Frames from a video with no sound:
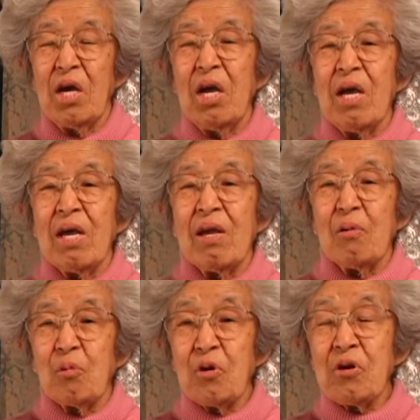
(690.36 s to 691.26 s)

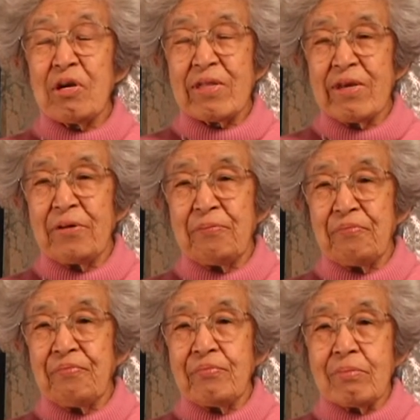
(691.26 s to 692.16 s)
work there.
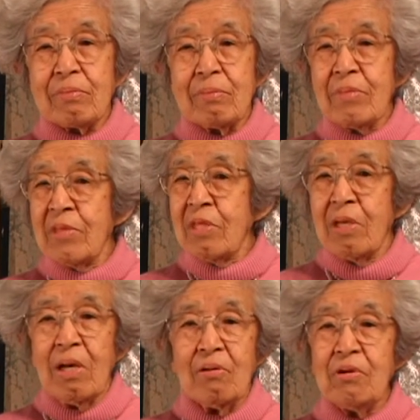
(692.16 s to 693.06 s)
We
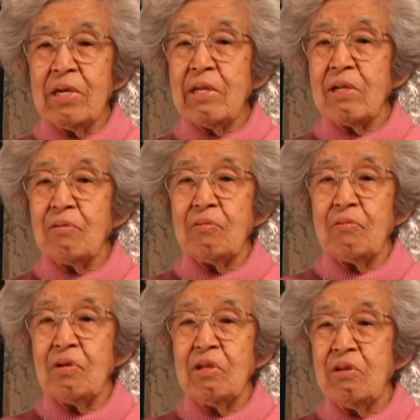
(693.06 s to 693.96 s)
had... We knew
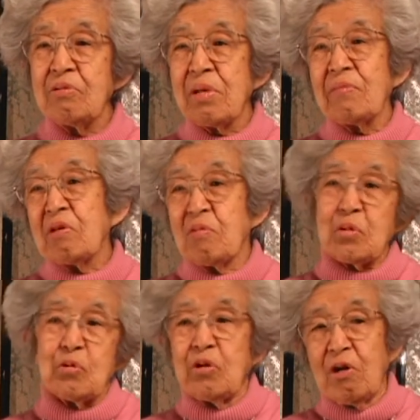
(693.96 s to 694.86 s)
something was going on
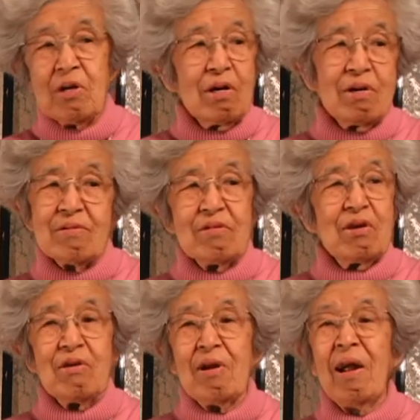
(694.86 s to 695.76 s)
out there.
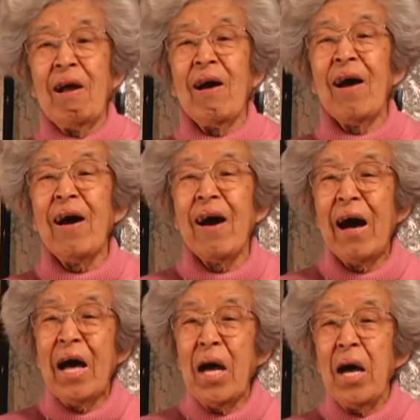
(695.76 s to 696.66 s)

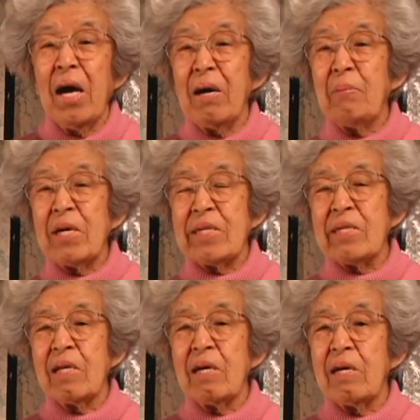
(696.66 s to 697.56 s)
But
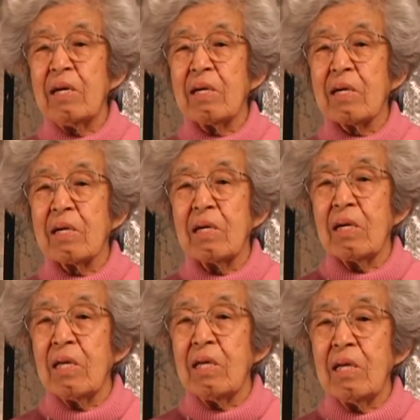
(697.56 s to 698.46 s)

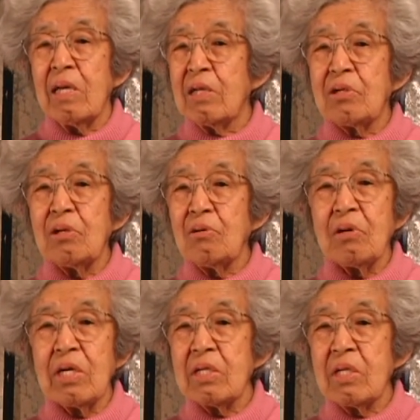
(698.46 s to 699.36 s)
had no
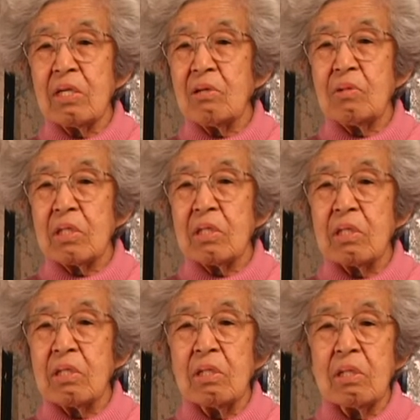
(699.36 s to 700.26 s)
idea what the...
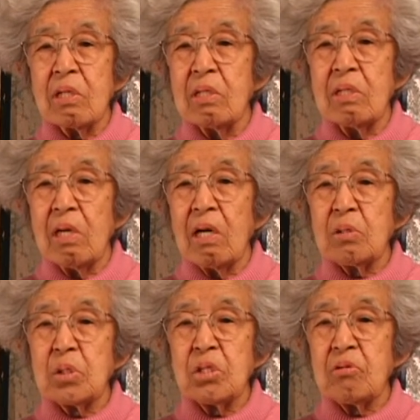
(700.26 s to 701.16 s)
how
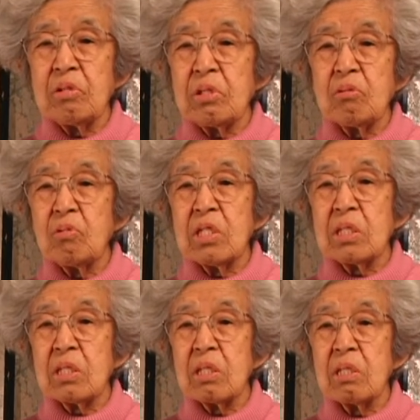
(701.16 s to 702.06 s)
serious it was. And
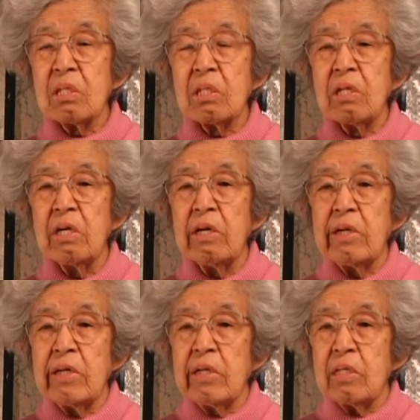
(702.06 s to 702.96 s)

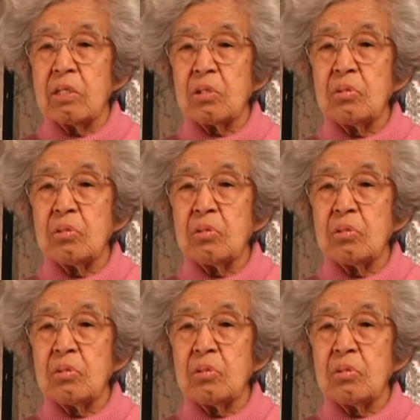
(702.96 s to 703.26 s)
so